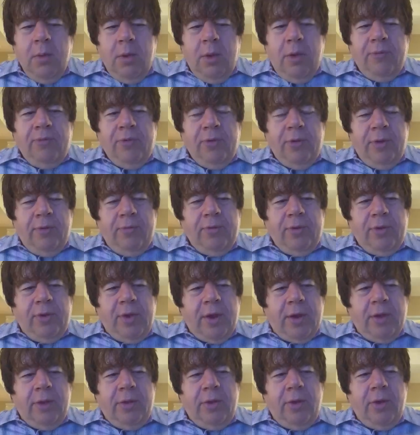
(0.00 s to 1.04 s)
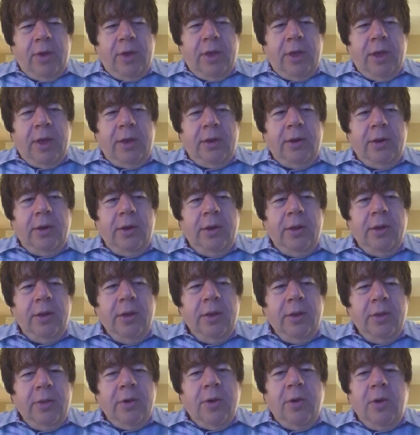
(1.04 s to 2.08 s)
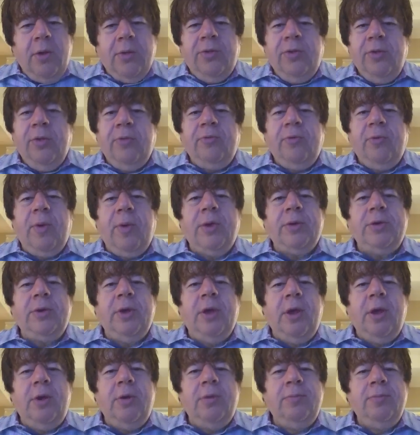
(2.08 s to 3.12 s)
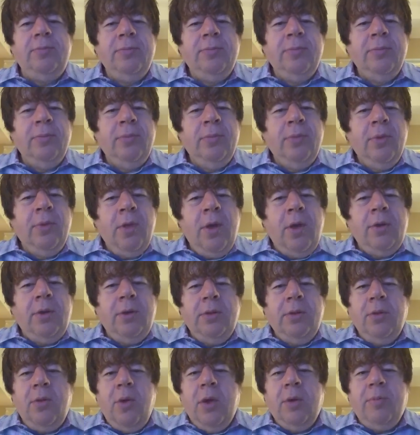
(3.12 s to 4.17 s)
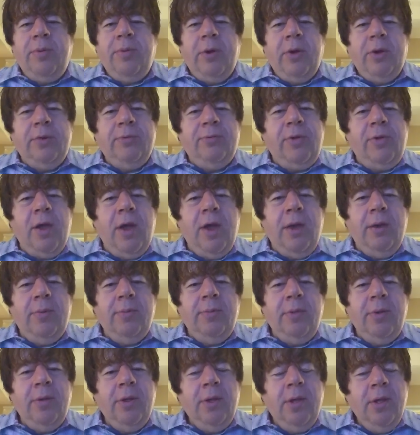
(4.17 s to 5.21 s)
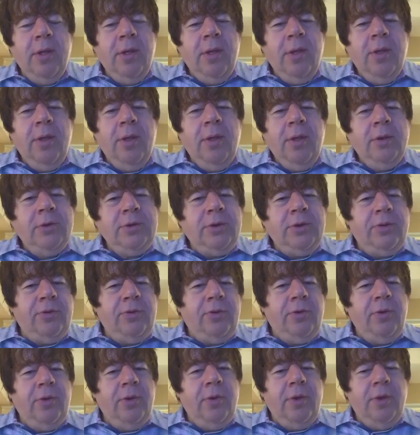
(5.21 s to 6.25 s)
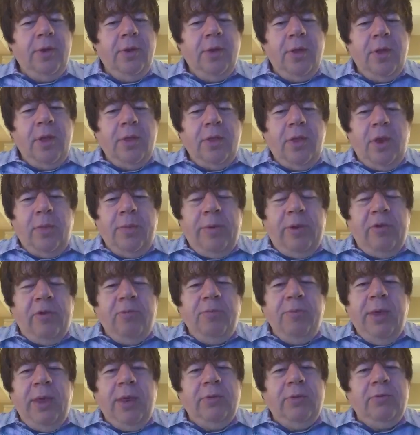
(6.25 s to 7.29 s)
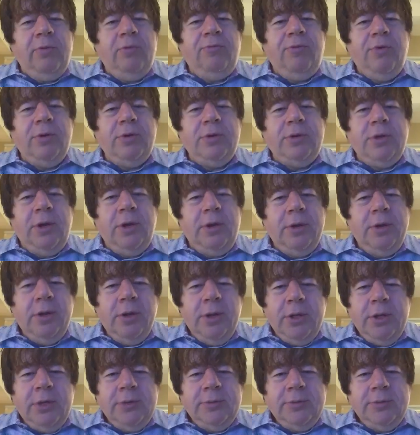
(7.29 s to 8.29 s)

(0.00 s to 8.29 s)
Well, if you take a look at the gold-silver ratio on a long period of time, just a little bit of mean reversion